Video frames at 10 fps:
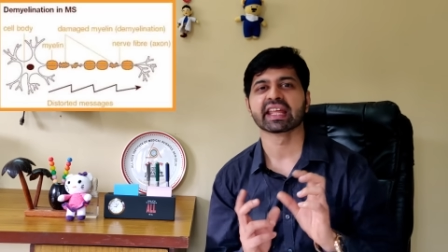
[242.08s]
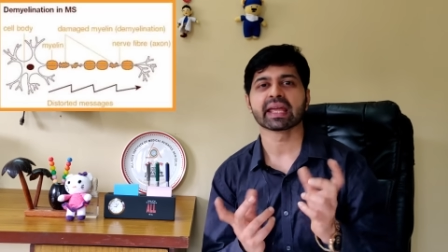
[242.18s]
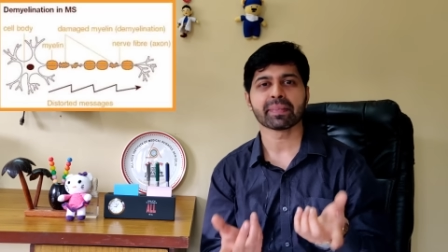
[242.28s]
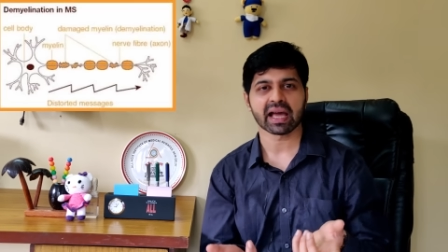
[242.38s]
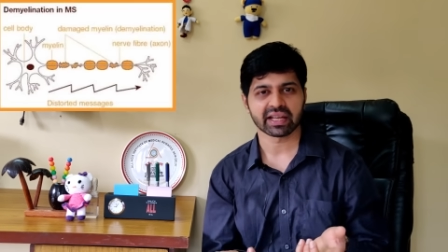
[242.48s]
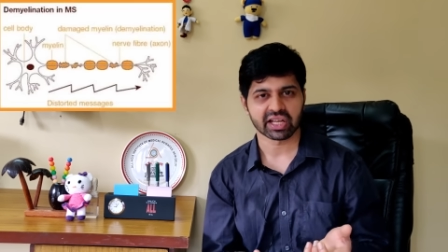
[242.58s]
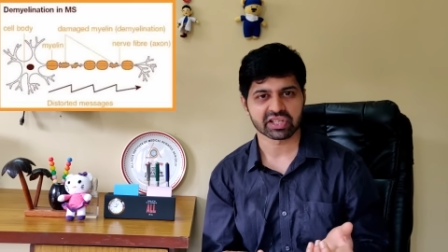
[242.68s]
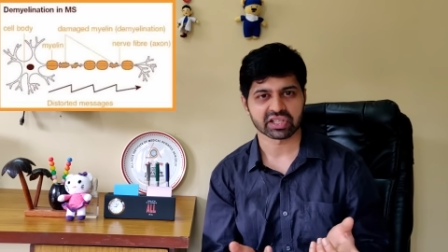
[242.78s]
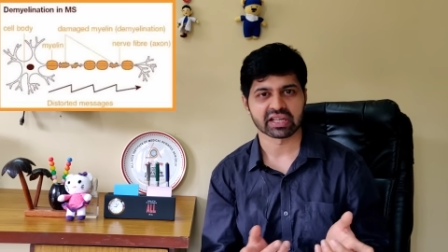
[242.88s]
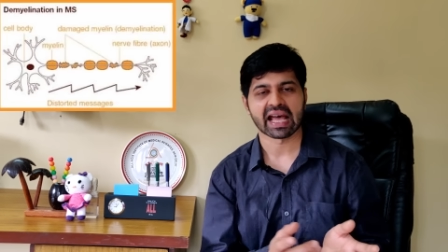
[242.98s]

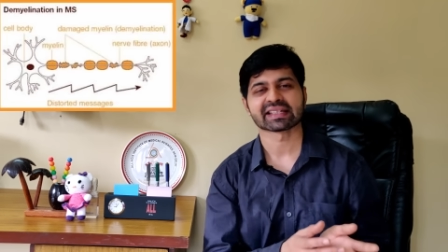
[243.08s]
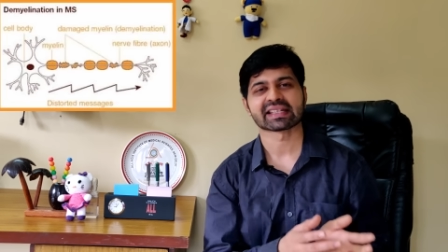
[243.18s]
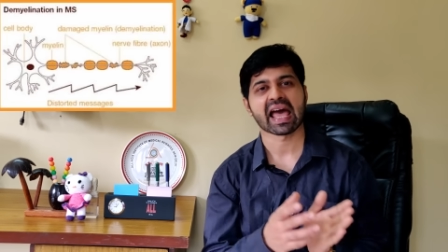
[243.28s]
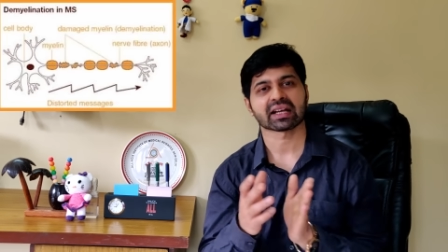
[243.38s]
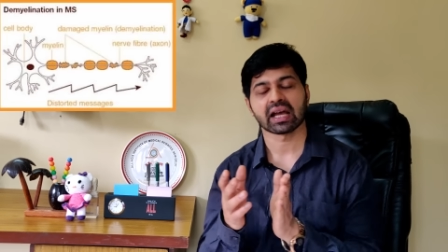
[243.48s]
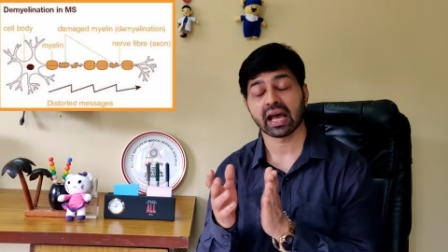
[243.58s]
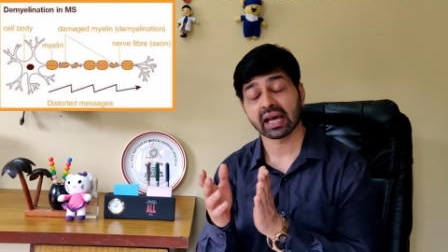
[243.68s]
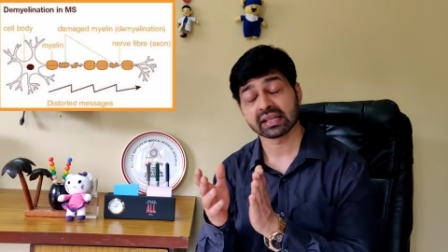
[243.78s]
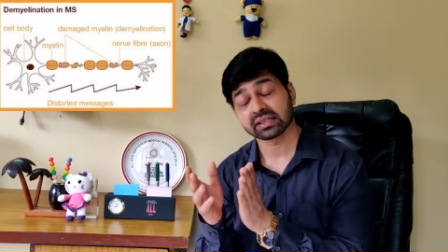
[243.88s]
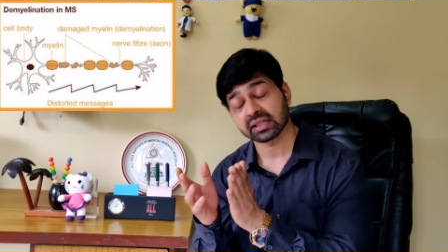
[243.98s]
demyelination, as
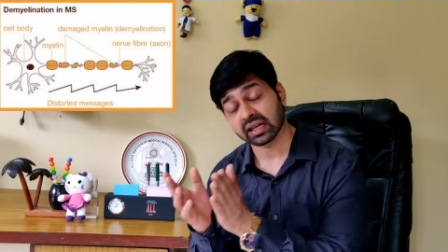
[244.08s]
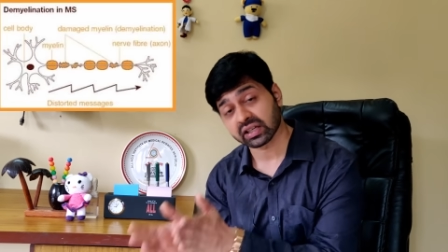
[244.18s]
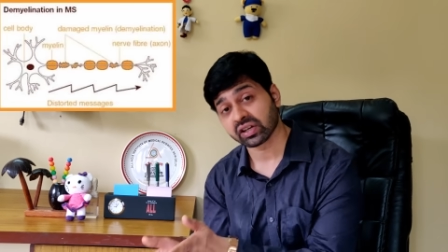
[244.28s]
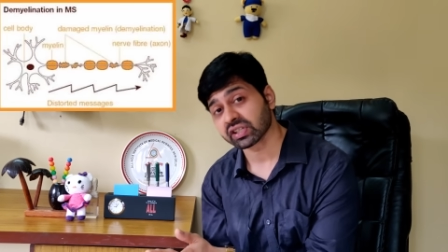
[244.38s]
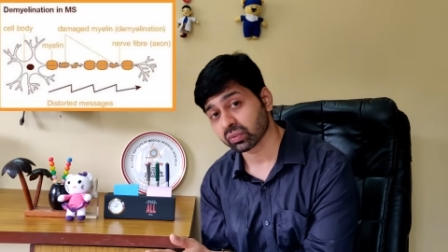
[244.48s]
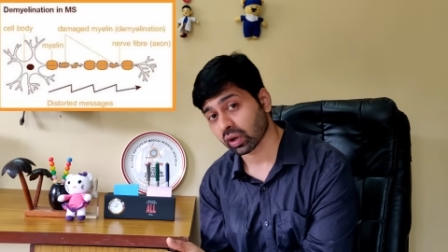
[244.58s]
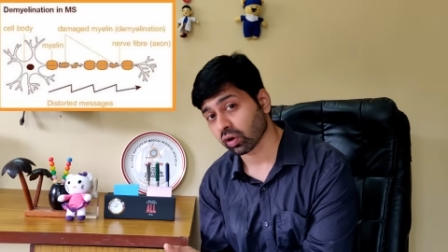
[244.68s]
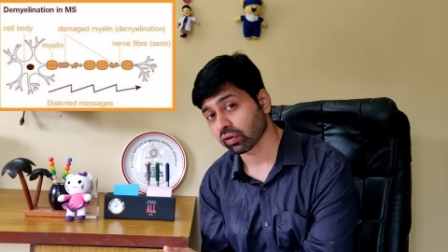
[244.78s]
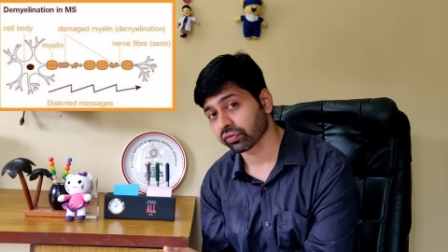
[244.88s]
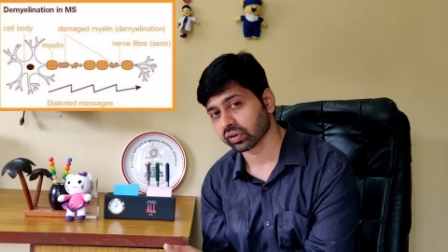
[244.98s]
occurs in one
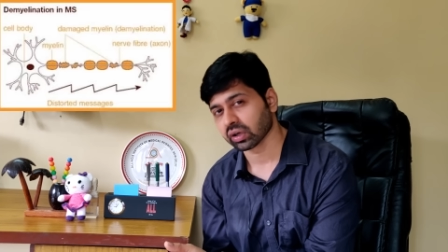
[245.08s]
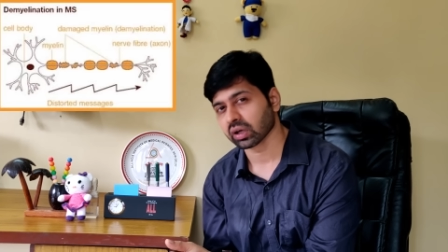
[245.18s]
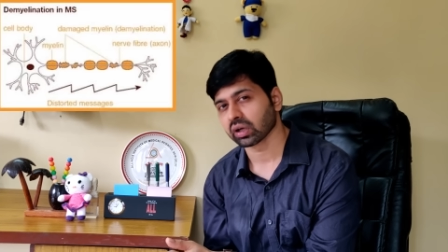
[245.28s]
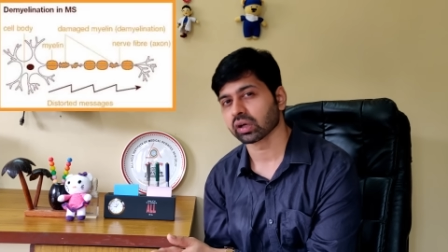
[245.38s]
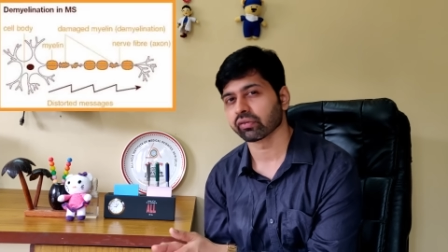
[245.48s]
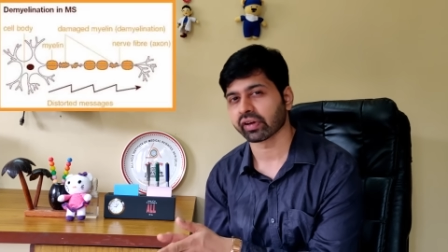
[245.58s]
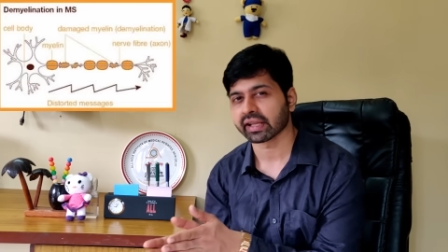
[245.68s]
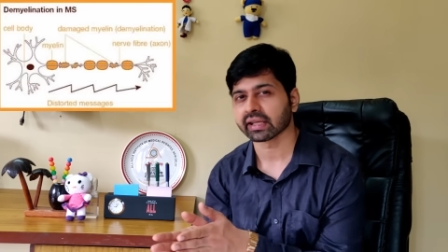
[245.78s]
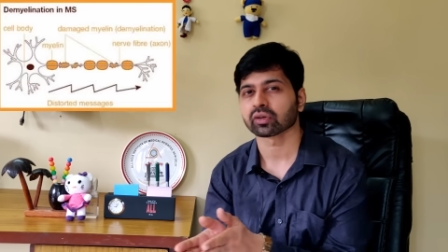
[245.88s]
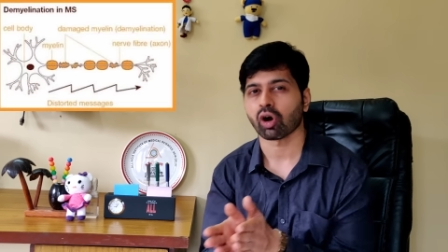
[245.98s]
of a very